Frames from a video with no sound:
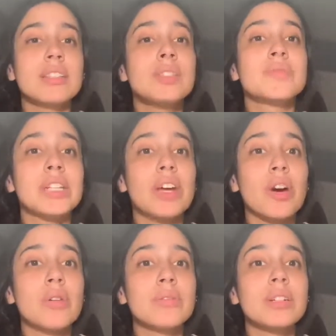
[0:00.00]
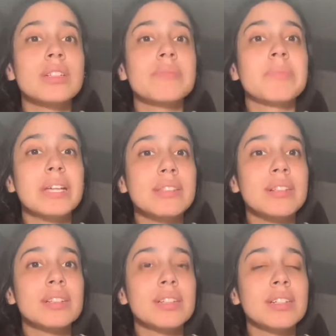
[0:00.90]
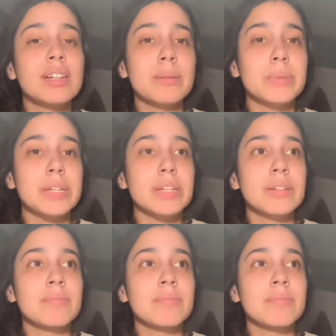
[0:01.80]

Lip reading: This video is basically gonna be